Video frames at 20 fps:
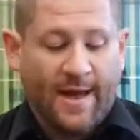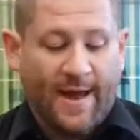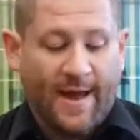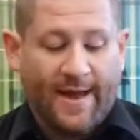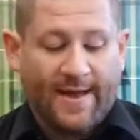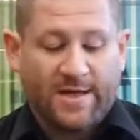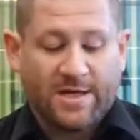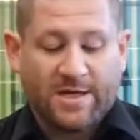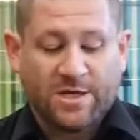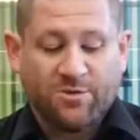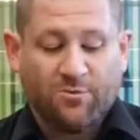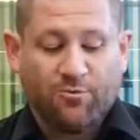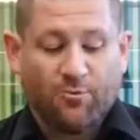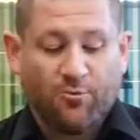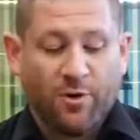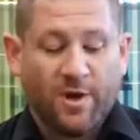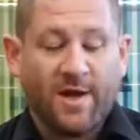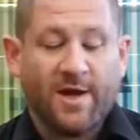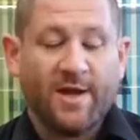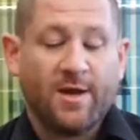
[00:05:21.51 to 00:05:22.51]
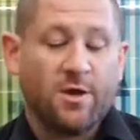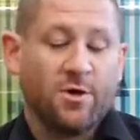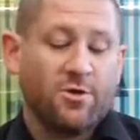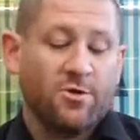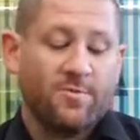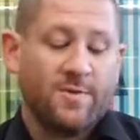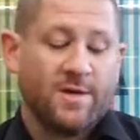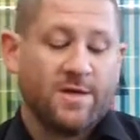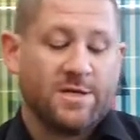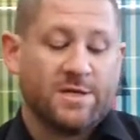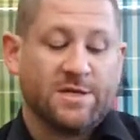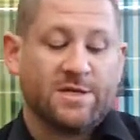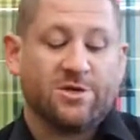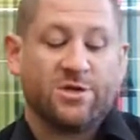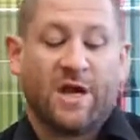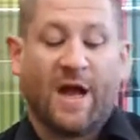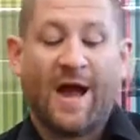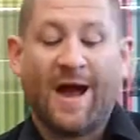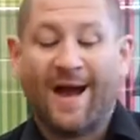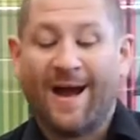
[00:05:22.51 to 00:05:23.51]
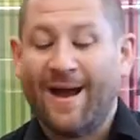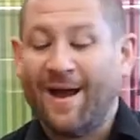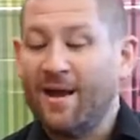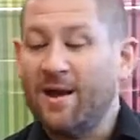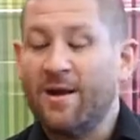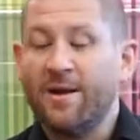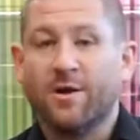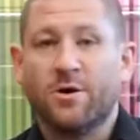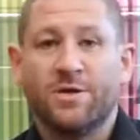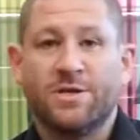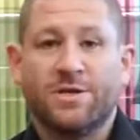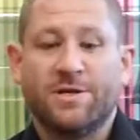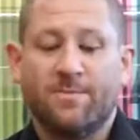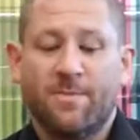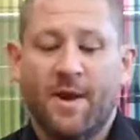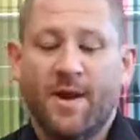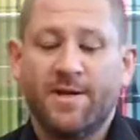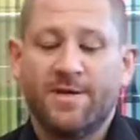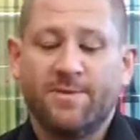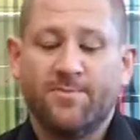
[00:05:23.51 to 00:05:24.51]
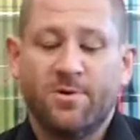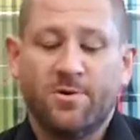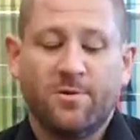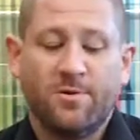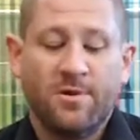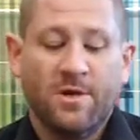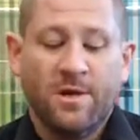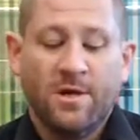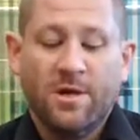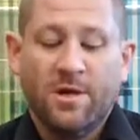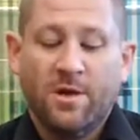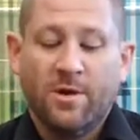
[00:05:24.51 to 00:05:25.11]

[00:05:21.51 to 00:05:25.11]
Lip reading: It's really cool because it's highly customizable.